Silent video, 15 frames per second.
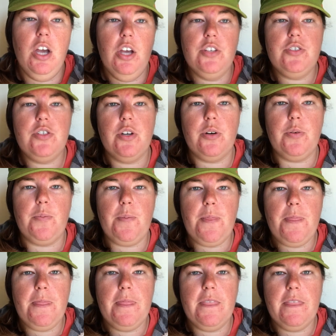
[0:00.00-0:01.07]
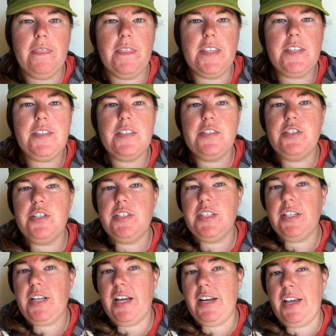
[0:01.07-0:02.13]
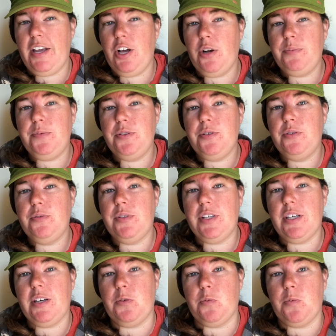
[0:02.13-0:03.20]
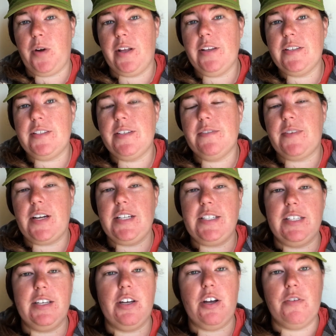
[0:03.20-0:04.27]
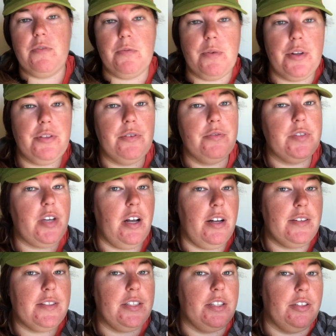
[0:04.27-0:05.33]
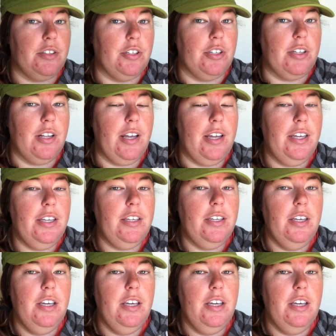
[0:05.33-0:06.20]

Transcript: So this is just to kind of help you get a relative idea of what those costs can look like,